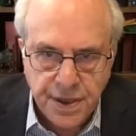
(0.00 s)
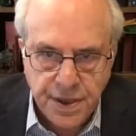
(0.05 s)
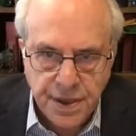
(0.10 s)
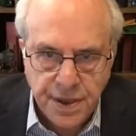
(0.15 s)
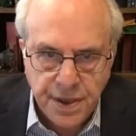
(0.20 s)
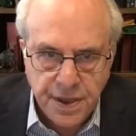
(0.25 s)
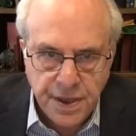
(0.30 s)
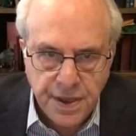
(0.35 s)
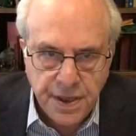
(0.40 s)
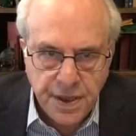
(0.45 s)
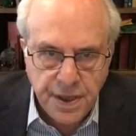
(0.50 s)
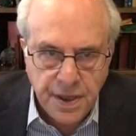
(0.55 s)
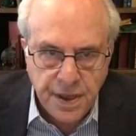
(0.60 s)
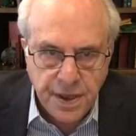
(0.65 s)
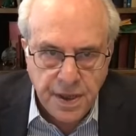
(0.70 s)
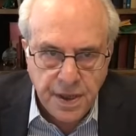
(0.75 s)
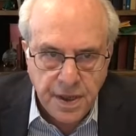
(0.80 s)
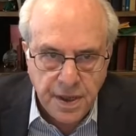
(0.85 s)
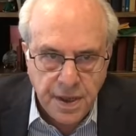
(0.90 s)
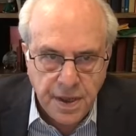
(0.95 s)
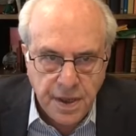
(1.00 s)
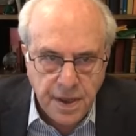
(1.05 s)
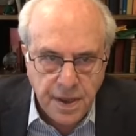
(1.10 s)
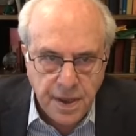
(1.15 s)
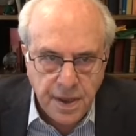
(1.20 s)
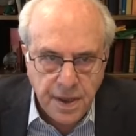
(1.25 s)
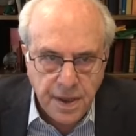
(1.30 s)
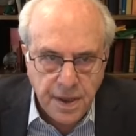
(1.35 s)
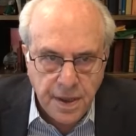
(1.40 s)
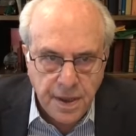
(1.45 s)

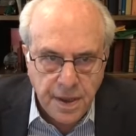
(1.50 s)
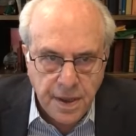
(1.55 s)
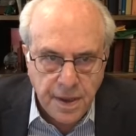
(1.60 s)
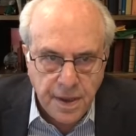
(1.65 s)
(no one is talking)